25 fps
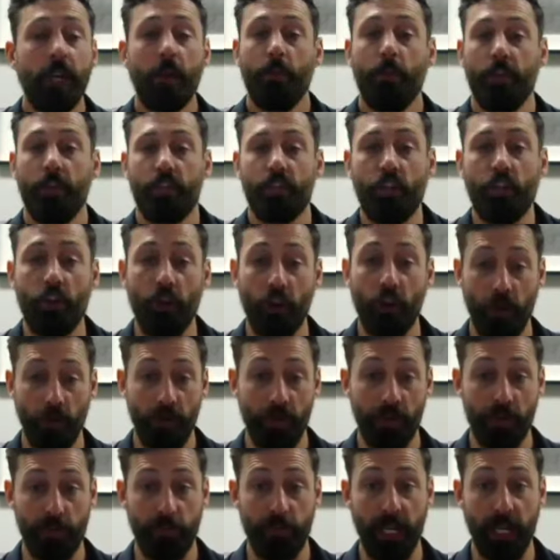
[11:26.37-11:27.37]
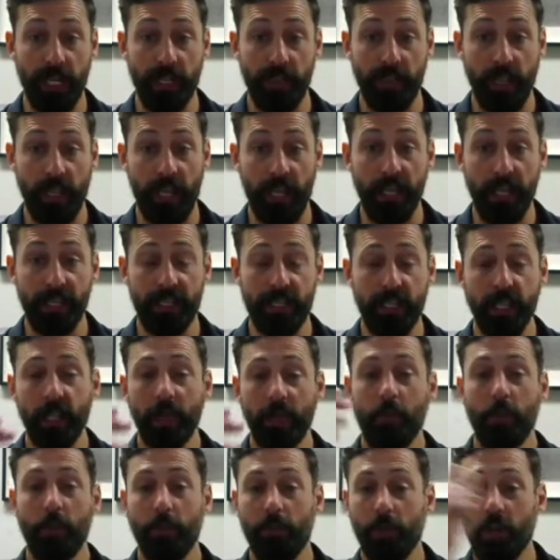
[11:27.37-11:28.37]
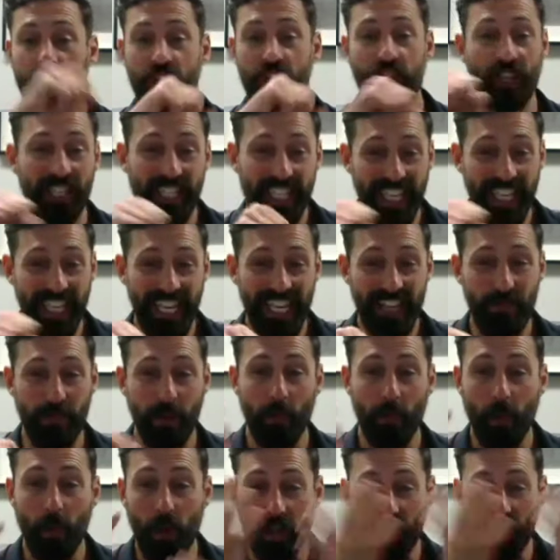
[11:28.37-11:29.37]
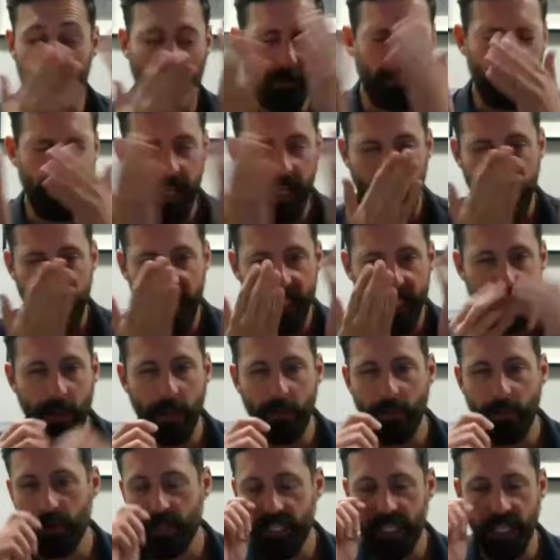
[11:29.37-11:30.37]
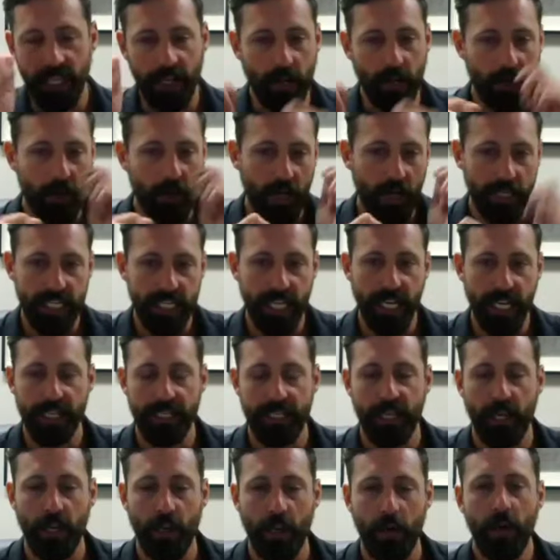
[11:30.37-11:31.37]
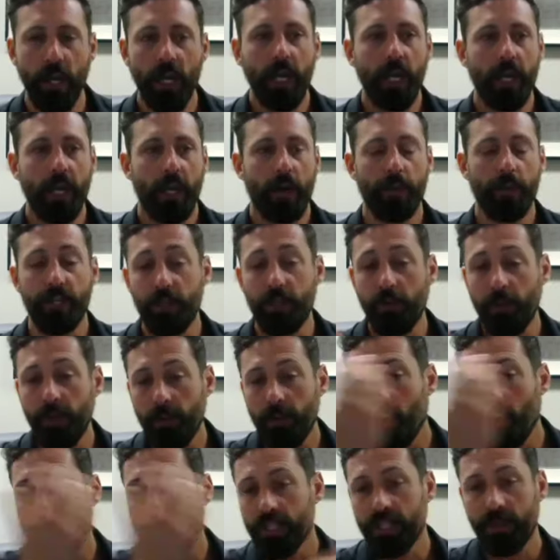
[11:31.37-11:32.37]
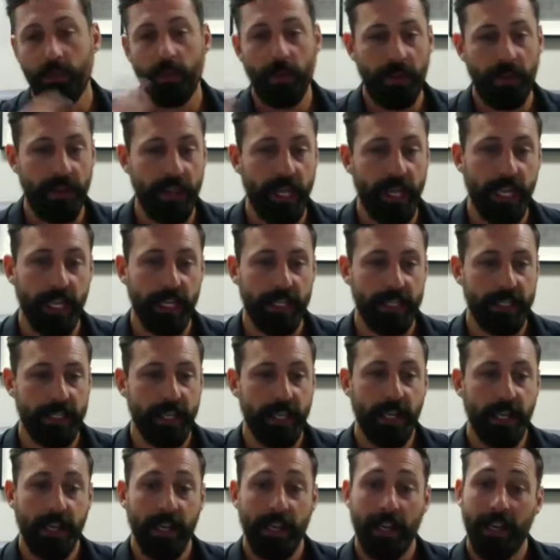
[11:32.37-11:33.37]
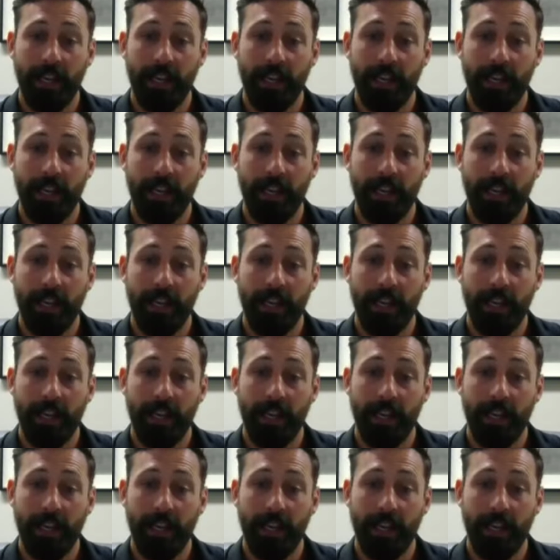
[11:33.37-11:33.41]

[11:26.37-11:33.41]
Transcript: we turn on those bright lights, we brush our teeth, we wash our face, maybe we take our contacts out. We're doing multiple things.